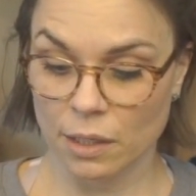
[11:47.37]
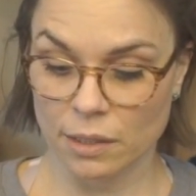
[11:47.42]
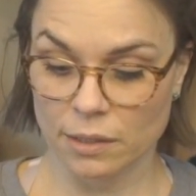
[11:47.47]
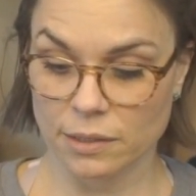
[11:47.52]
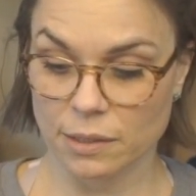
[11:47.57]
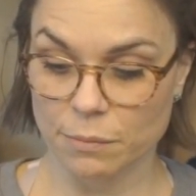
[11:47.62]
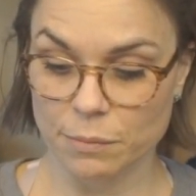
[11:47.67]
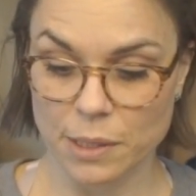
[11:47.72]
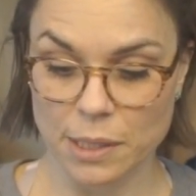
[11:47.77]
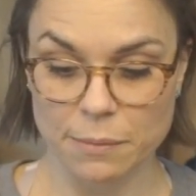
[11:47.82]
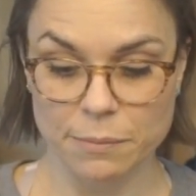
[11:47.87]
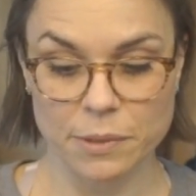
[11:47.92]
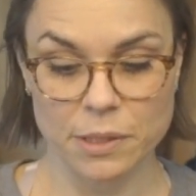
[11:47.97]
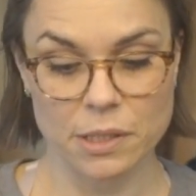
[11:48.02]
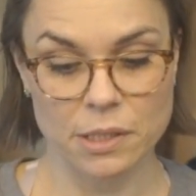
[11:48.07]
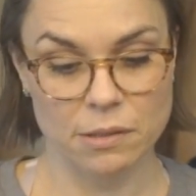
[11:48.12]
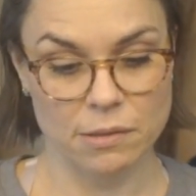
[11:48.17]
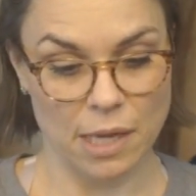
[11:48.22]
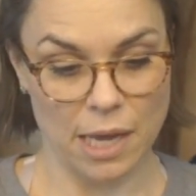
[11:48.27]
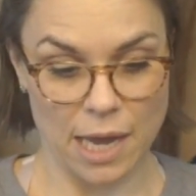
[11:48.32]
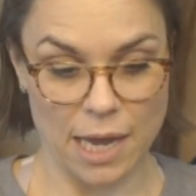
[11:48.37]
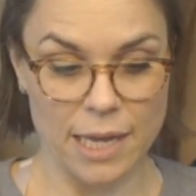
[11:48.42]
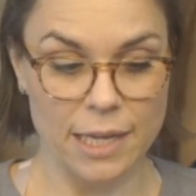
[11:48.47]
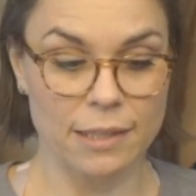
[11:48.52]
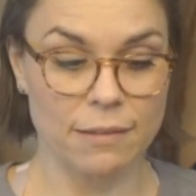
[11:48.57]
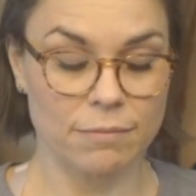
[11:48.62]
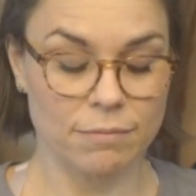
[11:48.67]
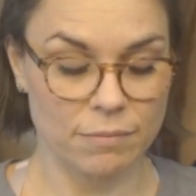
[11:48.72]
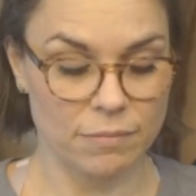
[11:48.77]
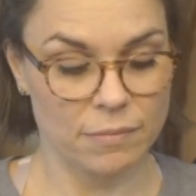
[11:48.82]
Sometimes
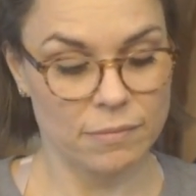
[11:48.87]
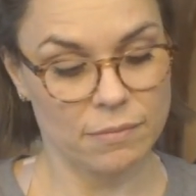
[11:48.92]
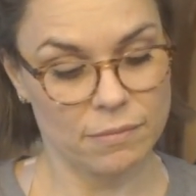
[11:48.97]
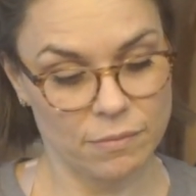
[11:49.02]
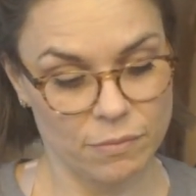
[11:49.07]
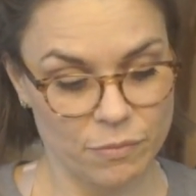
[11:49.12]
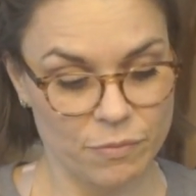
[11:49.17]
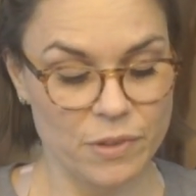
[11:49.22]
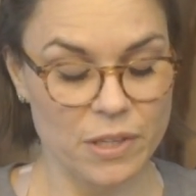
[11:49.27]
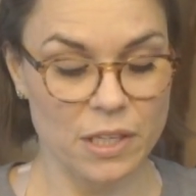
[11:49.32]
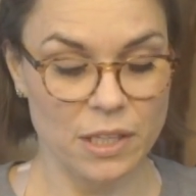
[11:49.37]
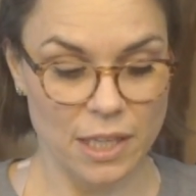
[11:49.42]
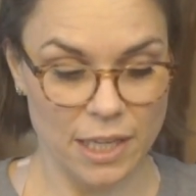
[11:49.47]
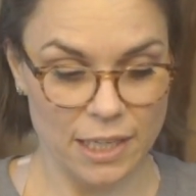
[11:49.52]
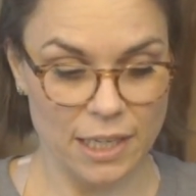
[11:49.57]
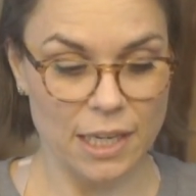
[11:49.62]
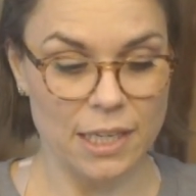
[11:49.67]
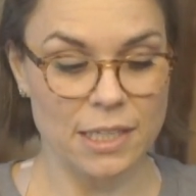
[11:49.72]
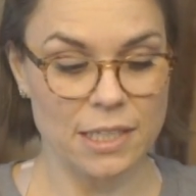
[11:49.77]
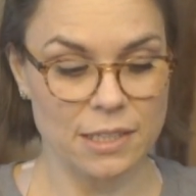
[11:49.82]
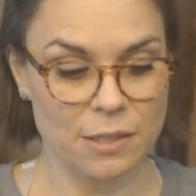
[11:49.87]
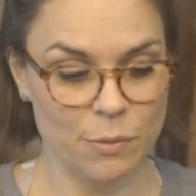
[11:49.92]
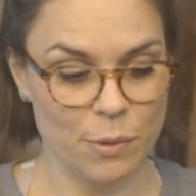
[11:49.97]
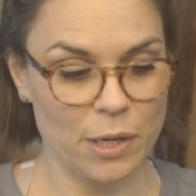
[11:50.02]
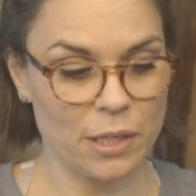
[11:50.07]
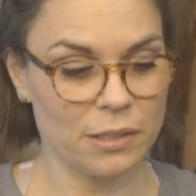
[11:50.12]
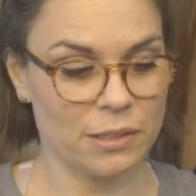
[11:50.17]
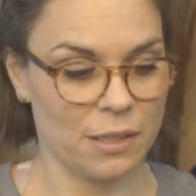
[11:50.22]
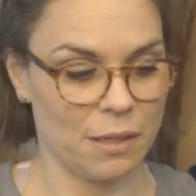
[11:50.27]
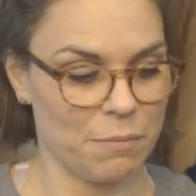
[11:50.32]
I feel like I need to
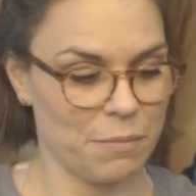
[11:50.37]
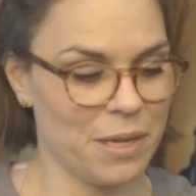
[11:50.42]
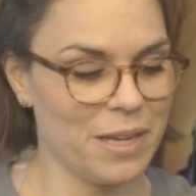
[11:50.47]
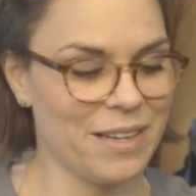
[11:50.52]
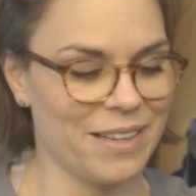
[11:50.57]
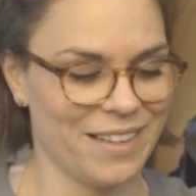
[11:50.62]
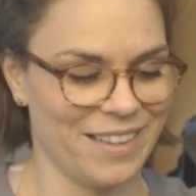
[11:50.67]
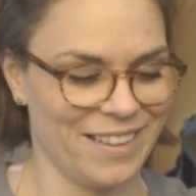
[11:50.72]
wear some.